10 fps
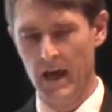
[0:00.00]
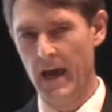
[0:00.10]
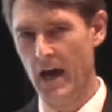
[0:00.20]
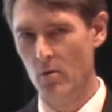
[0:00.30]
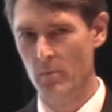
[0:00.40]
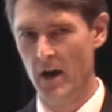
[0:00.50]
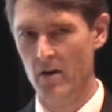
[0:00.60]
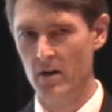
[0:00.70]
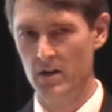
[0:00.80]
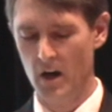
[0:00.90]
How
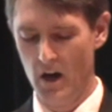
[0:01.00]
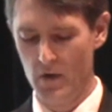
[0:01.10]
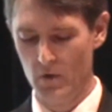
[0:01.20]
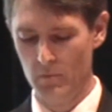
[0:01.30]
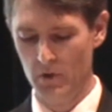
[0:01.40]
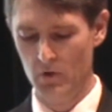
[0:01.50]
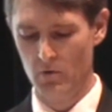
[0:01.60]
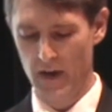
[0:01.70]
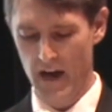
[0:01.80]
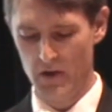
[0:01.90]
about an autoimmune
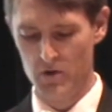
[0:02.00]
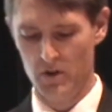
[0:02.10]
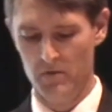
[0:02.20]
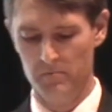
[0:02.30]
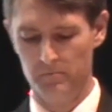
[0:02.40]
reaction?